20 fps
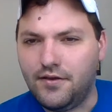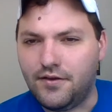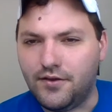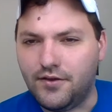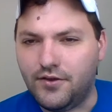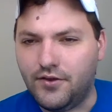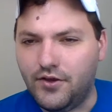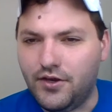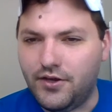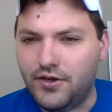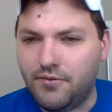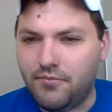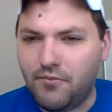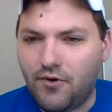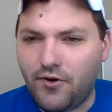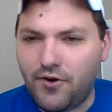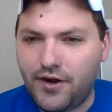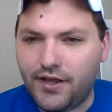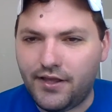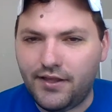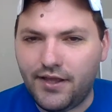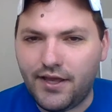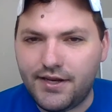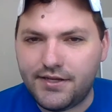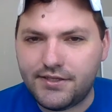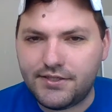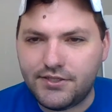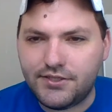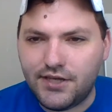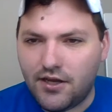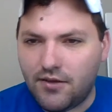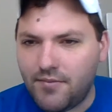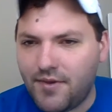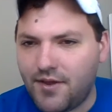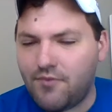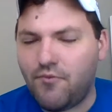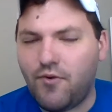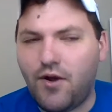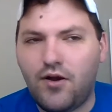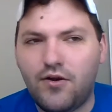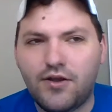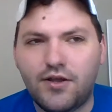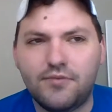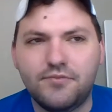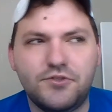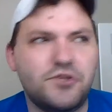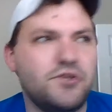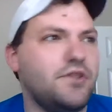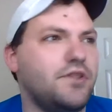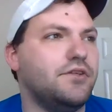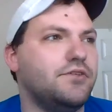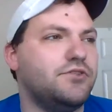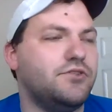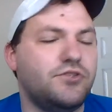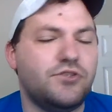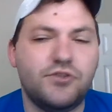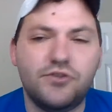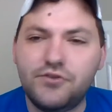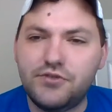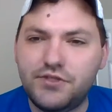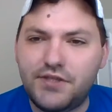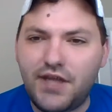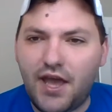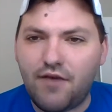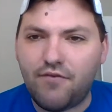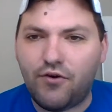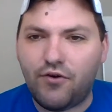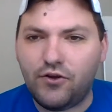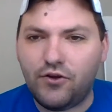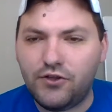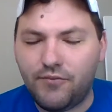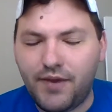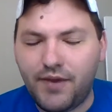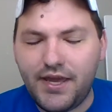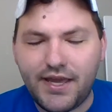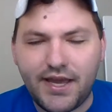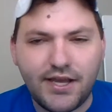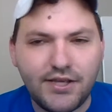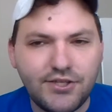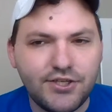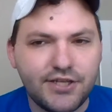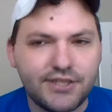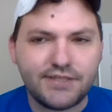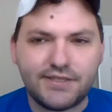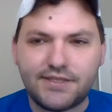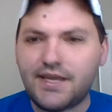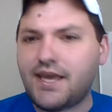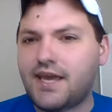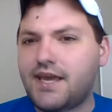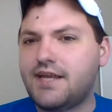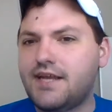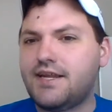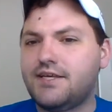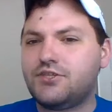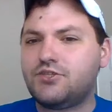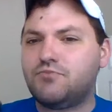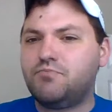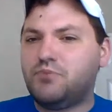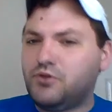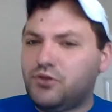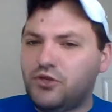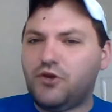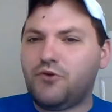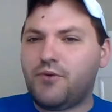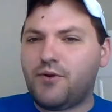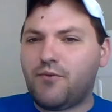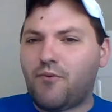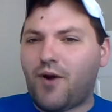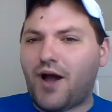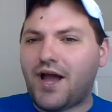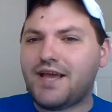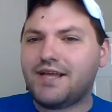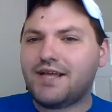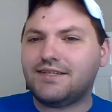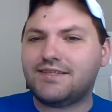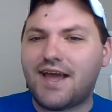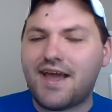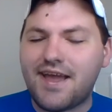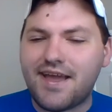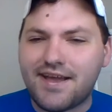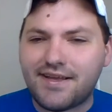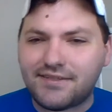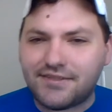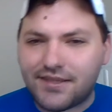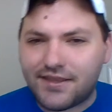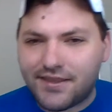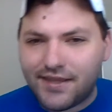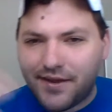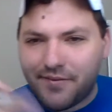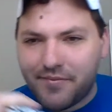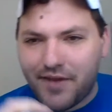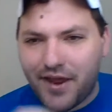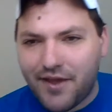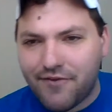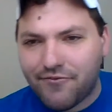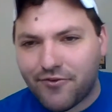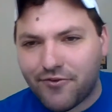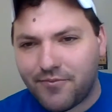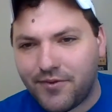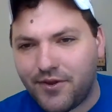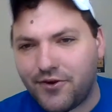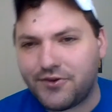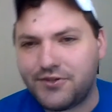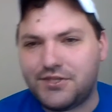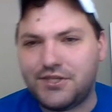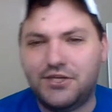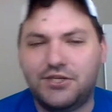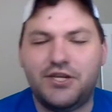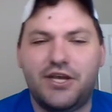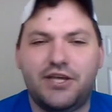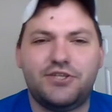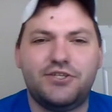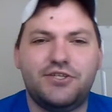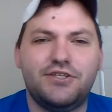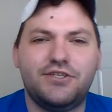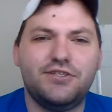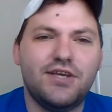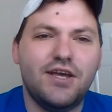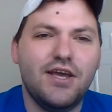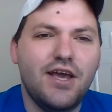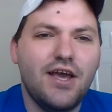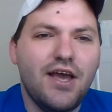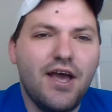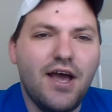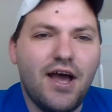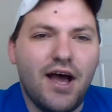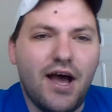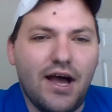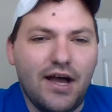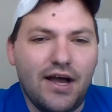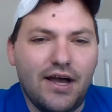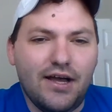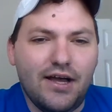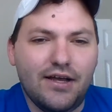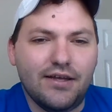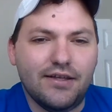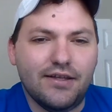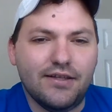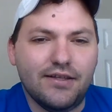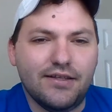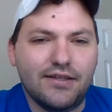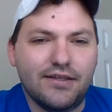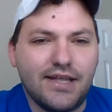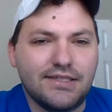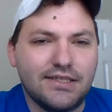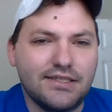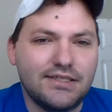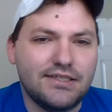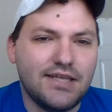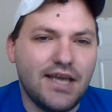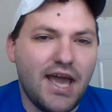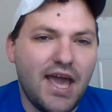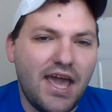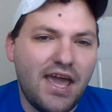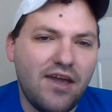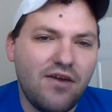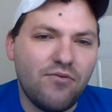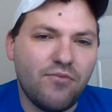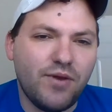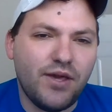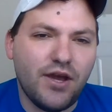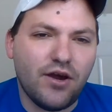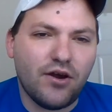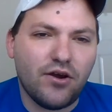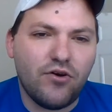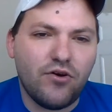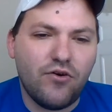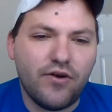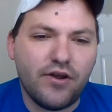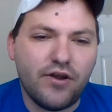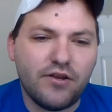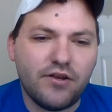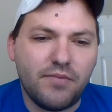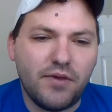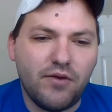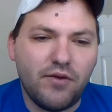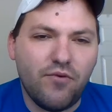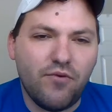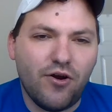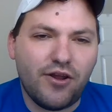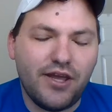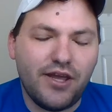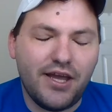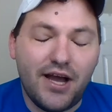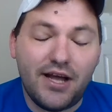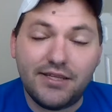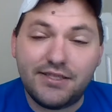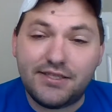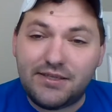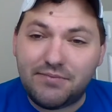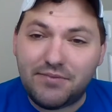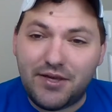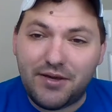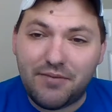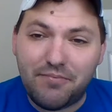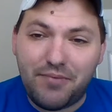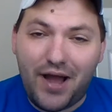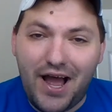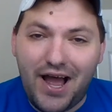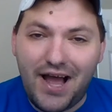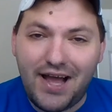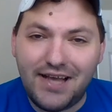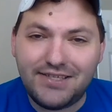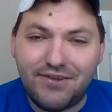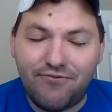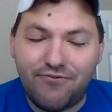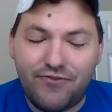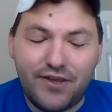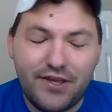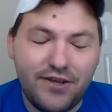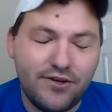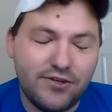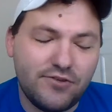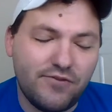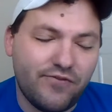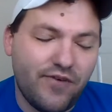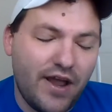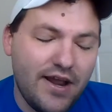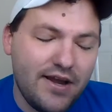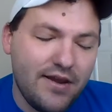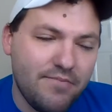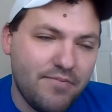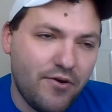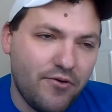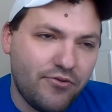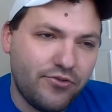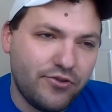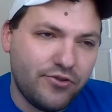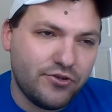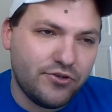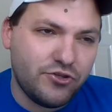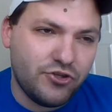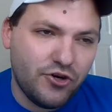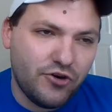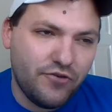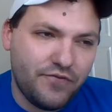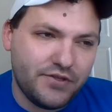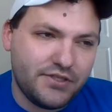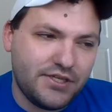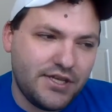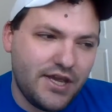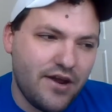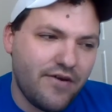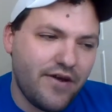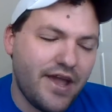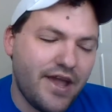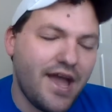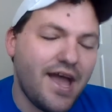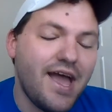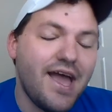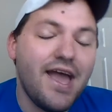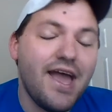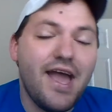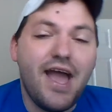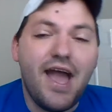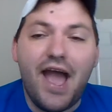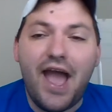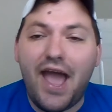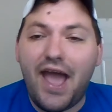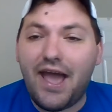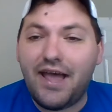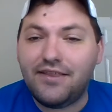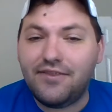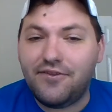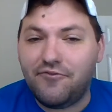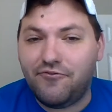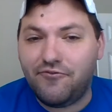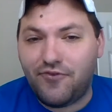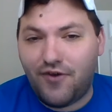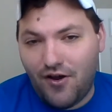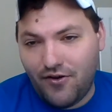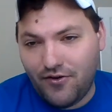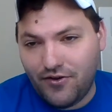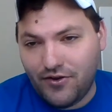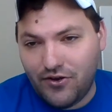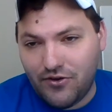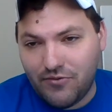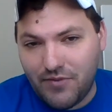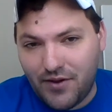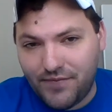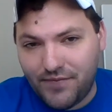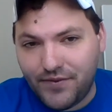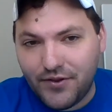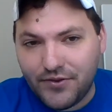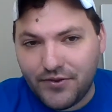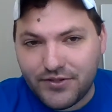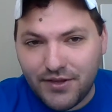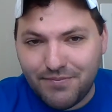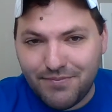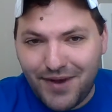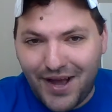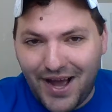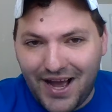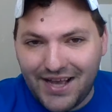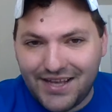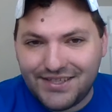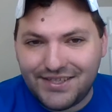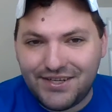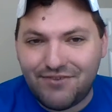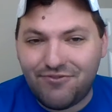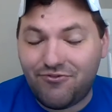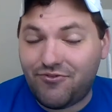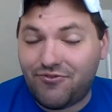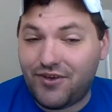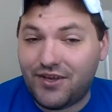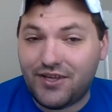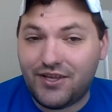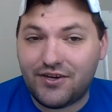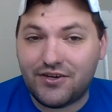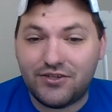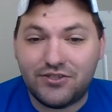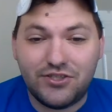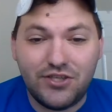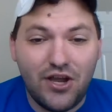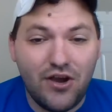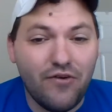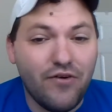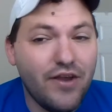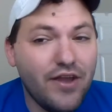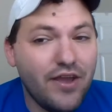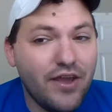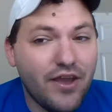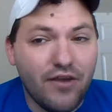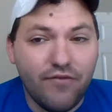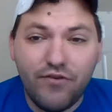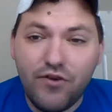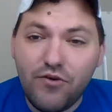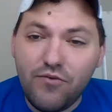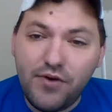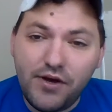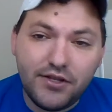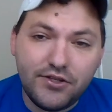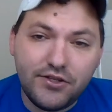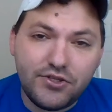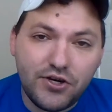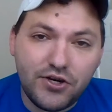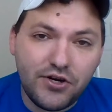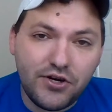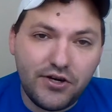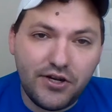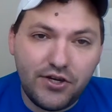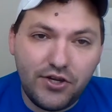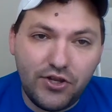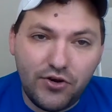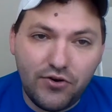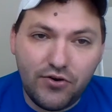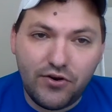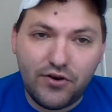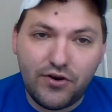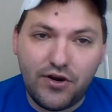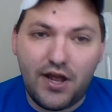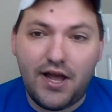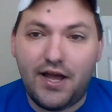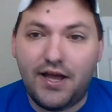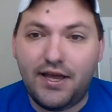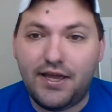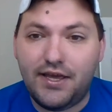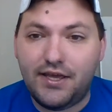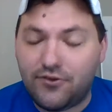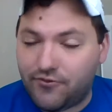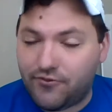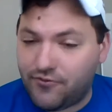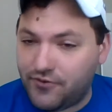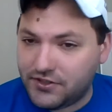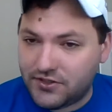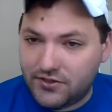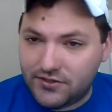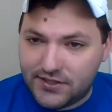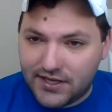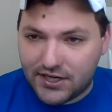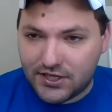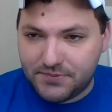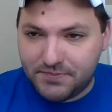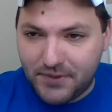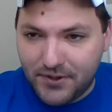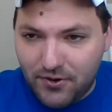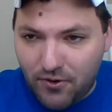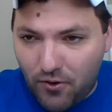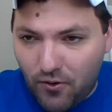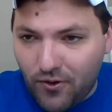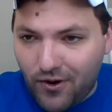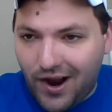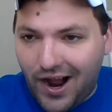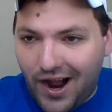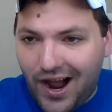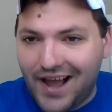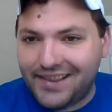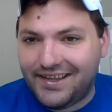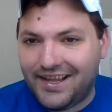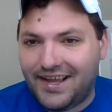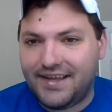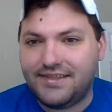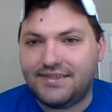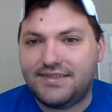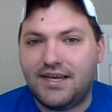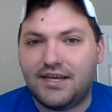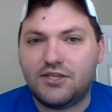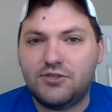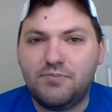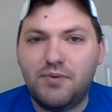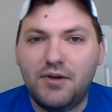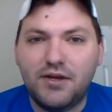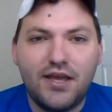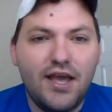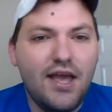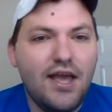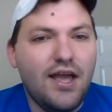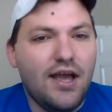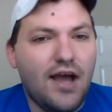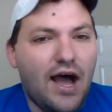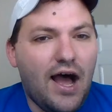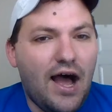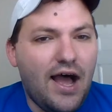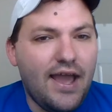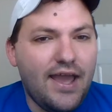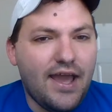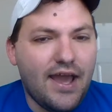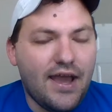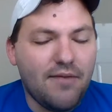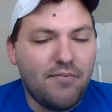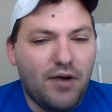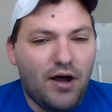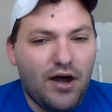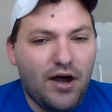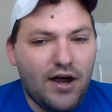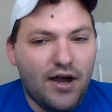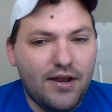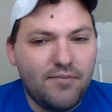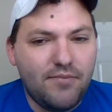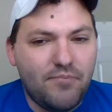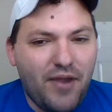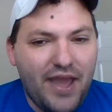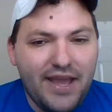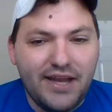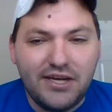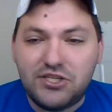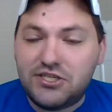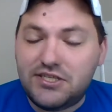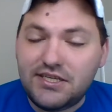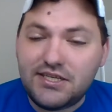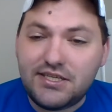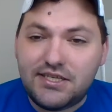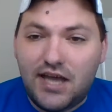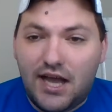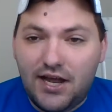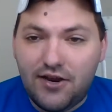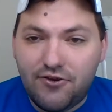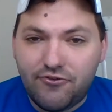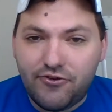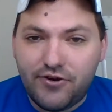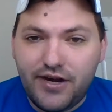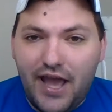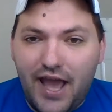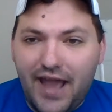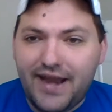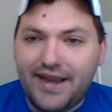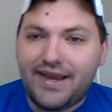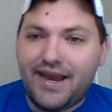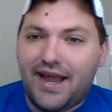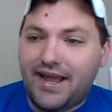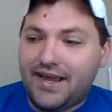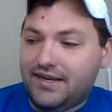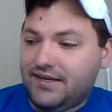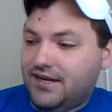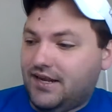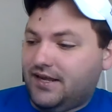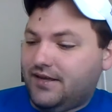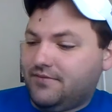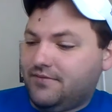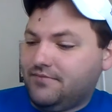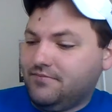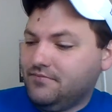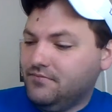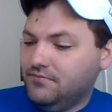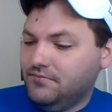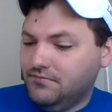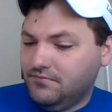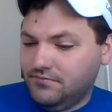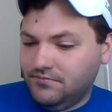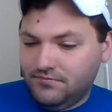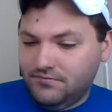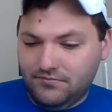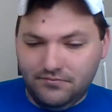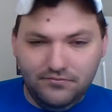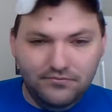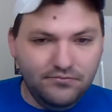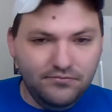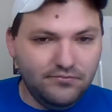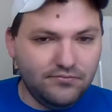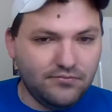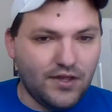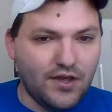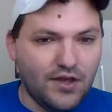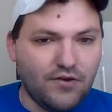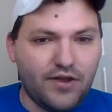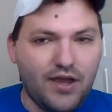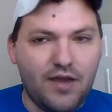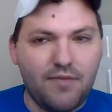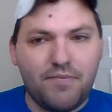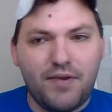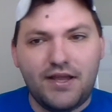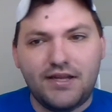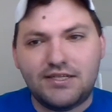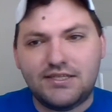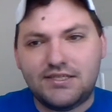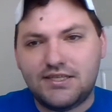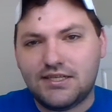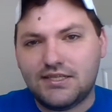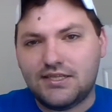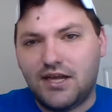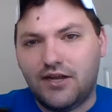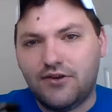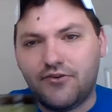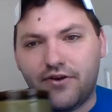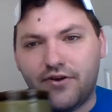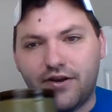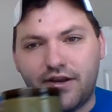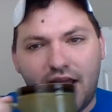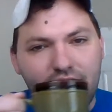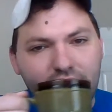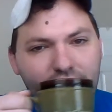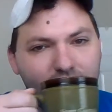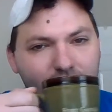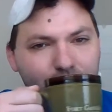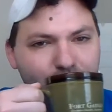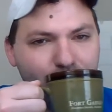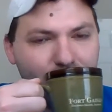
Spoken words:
Good morning, ladies and gentlemen. Welcome to this Tuesday of Holy Week. As you can see, it is Blue and White Day as a theme day from your suggestions. And today we are going to be working on some composite figures, finding both the surface area and the volume of those composite figures. So if you want to turn in your either physical textbook or online textbook, I am on page 690. Okay, page 690.